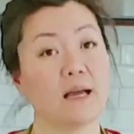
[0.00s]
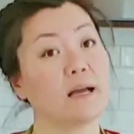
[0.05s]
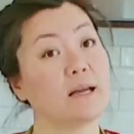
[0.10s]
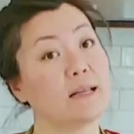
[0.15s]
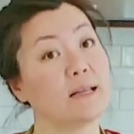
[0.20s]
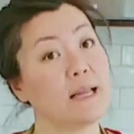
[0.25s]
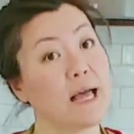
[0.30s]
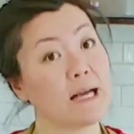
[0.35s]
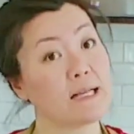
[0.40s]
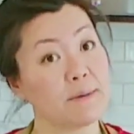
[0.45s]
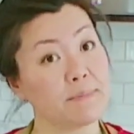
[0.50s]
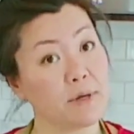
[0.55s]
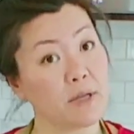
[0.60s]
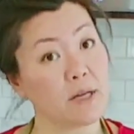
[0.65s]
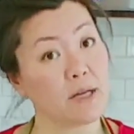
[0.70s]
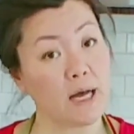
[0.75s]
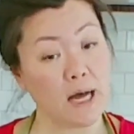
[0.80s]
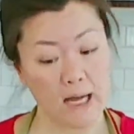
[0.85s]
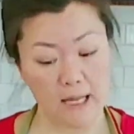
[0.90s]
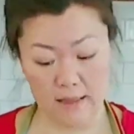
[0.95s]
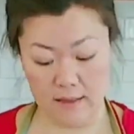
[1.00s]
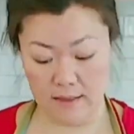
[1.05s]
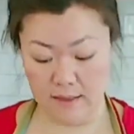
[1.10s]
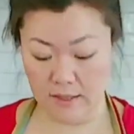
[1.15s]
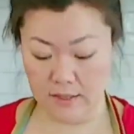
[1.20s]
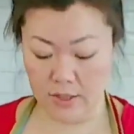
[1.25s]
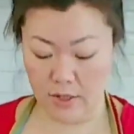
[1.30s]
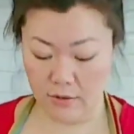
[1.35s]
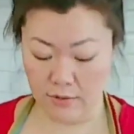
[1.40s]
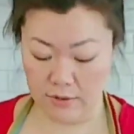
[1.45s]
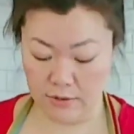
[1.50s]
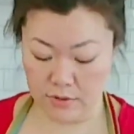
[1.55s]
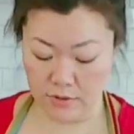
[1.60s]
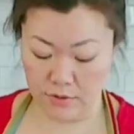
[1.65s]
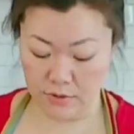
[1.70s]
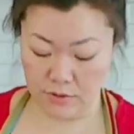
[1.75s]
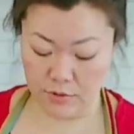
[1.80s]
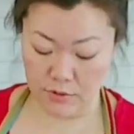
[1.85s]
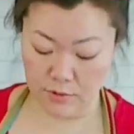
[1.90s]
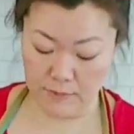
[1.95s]
Next, I'm gonna cut the dough into
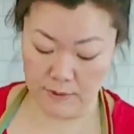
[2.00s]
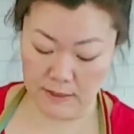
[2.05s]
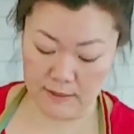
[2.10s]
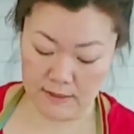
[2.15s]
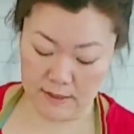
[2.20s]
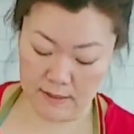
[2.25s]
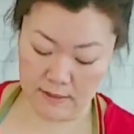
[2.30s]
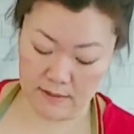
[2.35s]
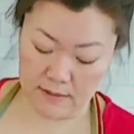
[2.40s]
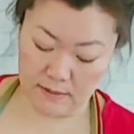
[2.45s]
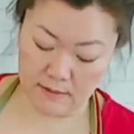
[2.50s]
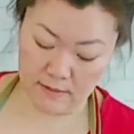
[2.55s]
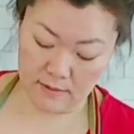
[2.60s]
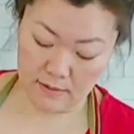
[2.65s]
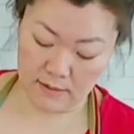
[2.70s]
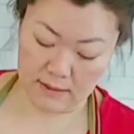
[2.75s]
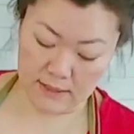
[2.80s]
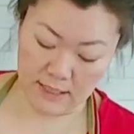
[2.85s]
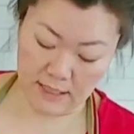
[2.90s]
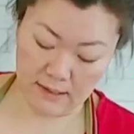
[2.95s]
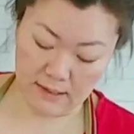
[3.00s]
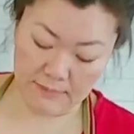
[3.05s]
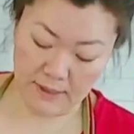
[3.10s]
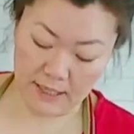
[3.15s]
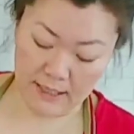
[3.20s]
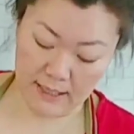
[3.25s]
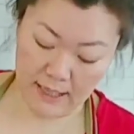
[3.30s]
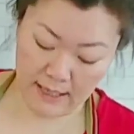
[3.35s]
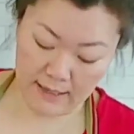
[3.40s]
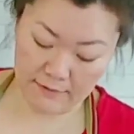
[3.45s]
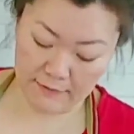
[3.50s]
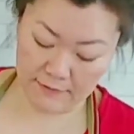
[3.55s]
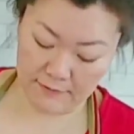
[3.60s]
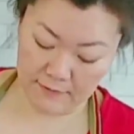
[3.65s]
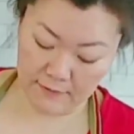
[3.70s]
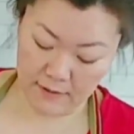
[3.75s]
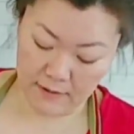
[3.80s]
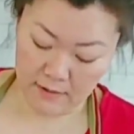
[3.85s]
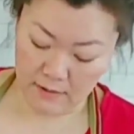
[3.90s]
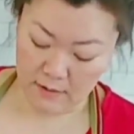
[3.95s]
2 pieces. I take my knife
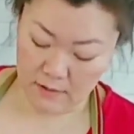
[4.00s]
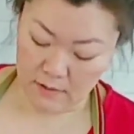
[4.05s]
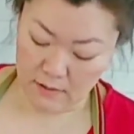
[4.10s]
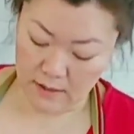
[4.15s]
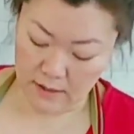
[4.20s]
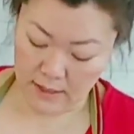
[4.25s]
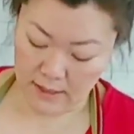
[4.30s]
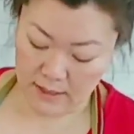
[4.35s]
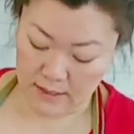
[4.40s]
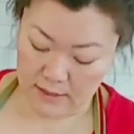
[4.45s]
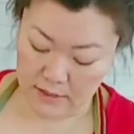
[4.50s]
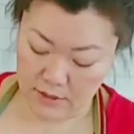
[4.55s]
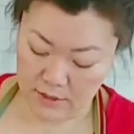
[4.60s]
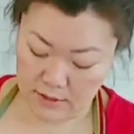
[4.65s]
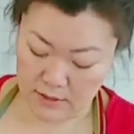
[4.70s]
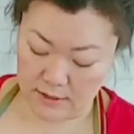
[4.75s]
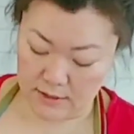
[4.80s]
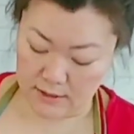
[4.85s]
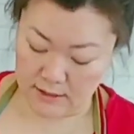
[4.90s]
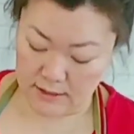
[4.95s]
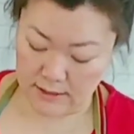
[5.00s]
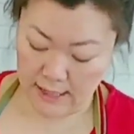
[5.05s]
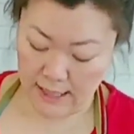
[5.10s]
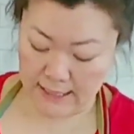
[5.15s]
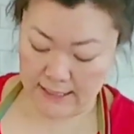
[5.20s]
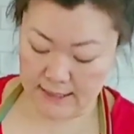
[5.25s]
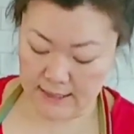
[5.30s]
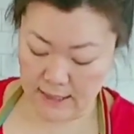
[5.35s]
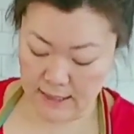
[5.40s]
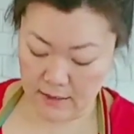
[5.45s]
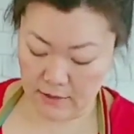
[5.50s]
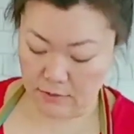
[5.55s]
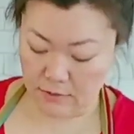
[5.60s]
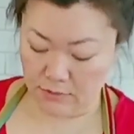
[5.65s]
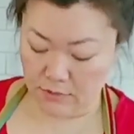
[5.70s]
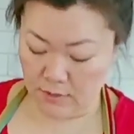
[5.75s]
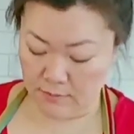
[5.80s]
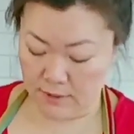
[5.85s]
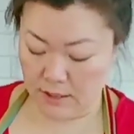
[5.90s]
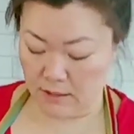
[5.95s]
and just slice it through
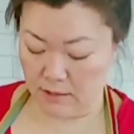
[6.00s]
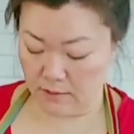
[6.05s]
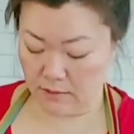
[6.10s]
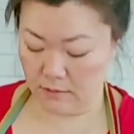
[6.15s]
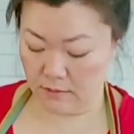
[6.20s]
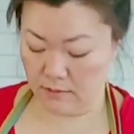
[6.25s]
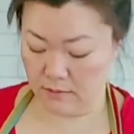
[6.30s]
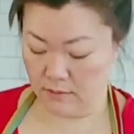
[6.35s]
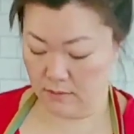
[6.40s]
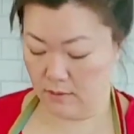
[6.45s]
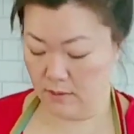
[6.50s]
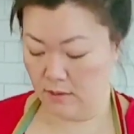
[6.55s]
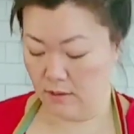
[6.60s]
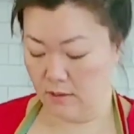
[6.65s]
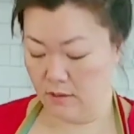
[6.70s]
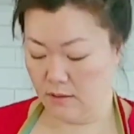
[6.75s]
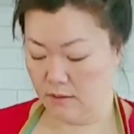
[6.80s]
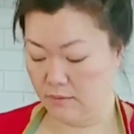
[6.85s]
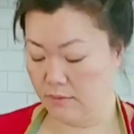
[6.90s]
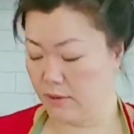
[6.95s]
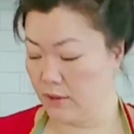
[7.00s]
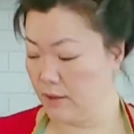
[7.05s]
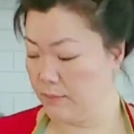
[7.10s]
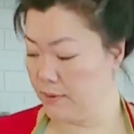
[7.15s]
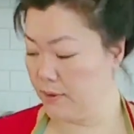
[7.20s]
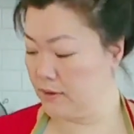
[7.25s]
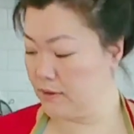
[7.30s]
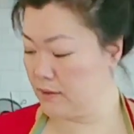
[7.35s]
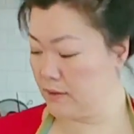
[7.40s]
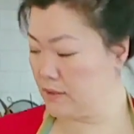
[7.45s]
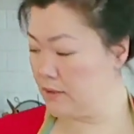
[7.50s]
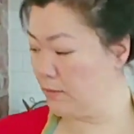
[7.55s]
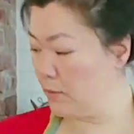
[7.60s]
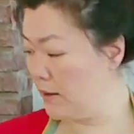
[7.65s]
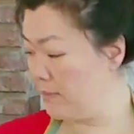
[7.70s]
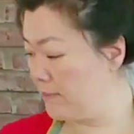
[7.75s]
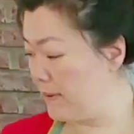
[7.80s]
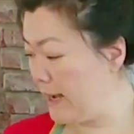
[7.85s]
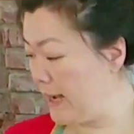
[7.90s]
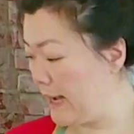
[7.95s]
the middle. We're gonna put this
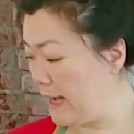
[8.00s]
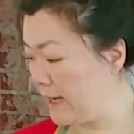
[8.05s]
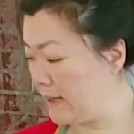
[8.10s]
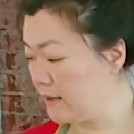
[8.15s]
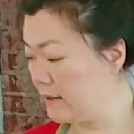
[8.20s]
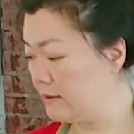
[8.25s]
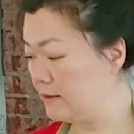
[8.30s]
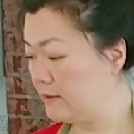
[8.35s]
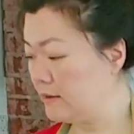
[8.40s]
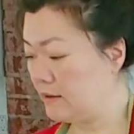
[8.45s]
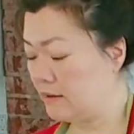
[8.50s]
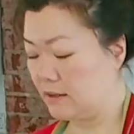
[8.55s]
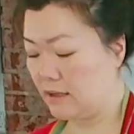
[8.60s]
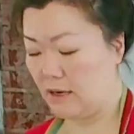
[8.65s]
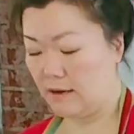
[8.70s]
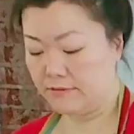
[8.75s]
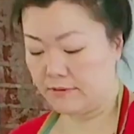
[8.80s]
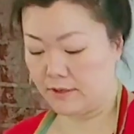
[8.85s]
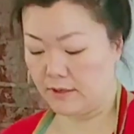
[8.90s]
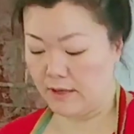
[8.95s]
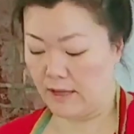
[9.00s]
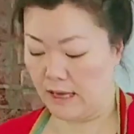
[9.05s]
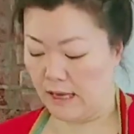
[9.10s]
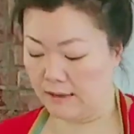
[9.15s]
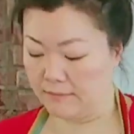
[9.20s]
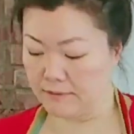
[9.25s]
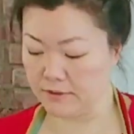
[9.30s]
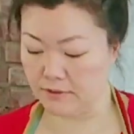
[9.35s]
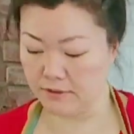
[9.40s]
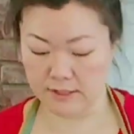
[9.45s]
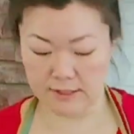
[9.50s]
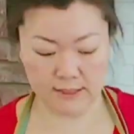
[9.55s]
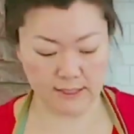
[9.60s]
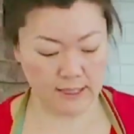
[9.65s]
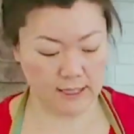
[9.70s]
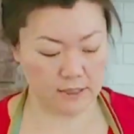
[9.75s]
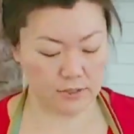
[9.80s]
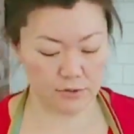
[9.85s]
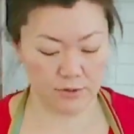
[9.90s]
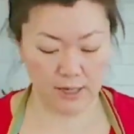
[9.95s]
one back and cover it up so it doesn't
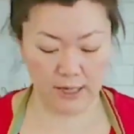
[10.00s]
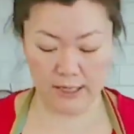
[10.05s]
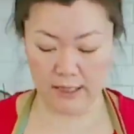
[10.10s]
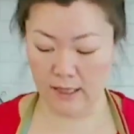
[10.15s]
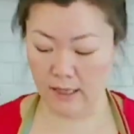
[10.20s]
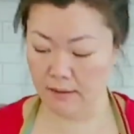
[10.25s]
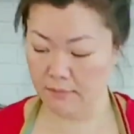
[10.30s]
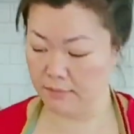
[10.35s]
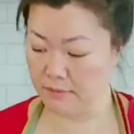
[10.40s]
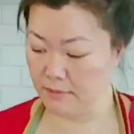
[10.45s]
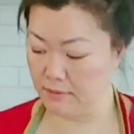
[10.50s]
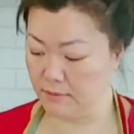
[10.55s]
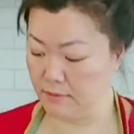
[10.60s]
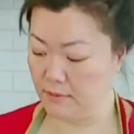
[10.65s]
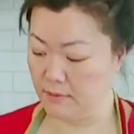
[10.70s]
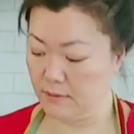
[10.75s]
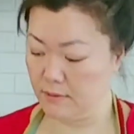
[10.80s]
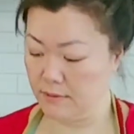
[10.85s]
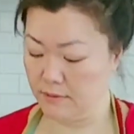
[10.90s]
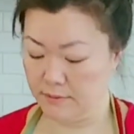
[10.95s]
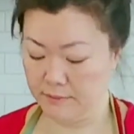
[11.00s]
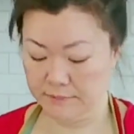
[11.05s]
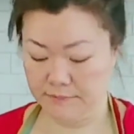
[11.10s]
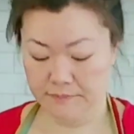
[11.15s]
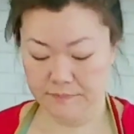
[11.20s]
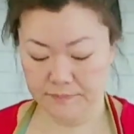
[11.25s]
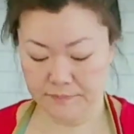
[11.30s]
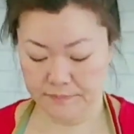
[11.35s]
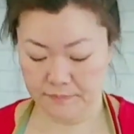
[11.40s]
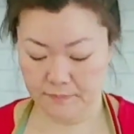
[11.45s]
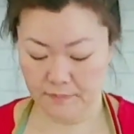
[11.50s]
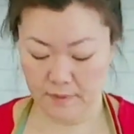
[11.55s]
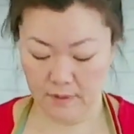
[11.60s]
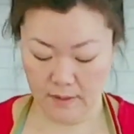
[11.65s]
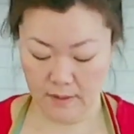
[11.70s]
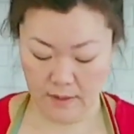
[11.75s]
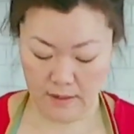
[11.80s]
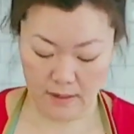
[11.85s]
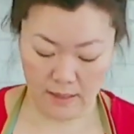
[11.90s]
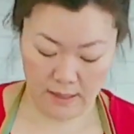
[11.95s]
get dried up.
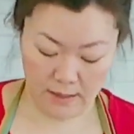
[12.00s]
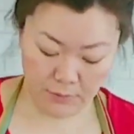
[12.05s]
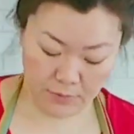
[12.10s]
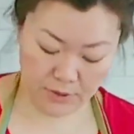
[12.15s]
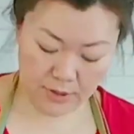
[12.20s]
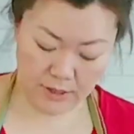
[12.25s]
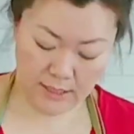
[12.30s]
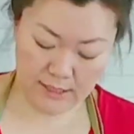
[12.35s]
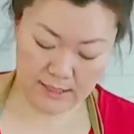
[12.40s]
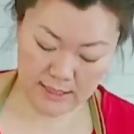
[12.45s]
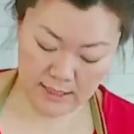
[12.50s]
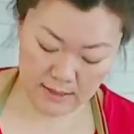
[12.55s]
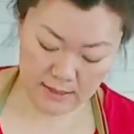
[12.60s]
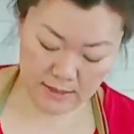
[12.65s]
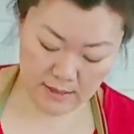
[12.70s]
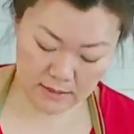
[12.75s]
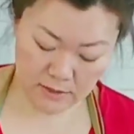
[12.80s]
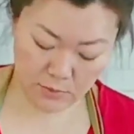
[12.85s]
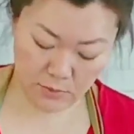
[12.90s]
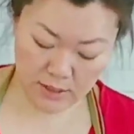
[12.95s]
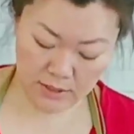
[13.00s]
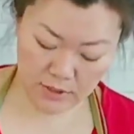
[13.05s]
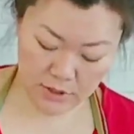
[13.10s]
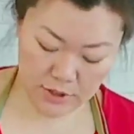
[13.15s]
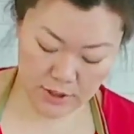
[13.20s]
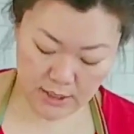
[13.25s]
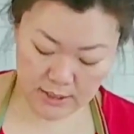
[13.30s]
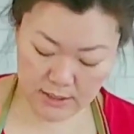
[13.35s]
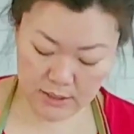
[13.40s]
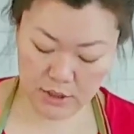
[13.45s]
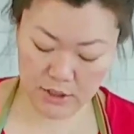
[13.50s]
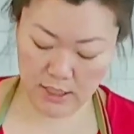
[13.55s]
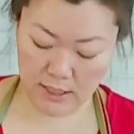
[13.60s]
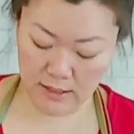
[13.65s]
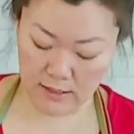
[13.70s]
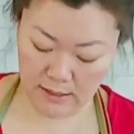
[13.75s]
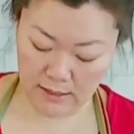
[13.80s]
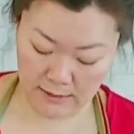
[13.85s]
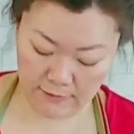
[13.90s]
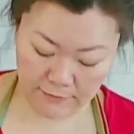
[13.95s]
And we're gonna knead this one just
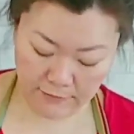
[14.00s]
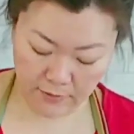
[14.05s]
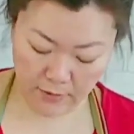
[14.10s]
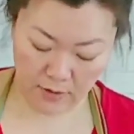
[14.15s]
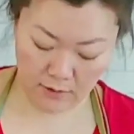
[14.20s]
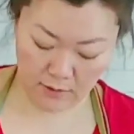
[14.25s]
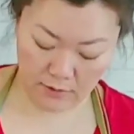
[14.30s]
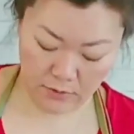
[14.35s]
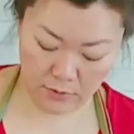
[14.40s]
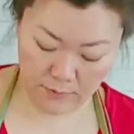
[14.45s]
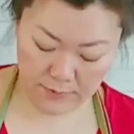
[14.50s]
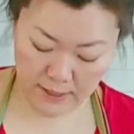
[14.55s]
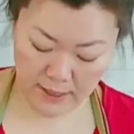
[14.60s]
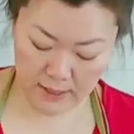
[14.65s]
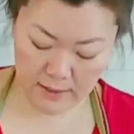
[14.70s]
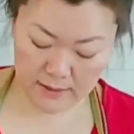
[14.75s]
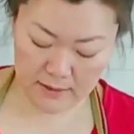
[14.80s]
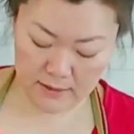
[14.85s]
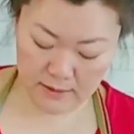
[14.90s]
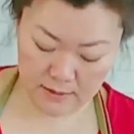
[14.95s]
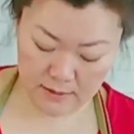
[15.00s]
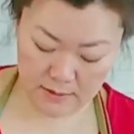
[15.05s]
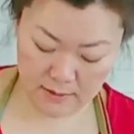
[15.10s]
gently for a little bit.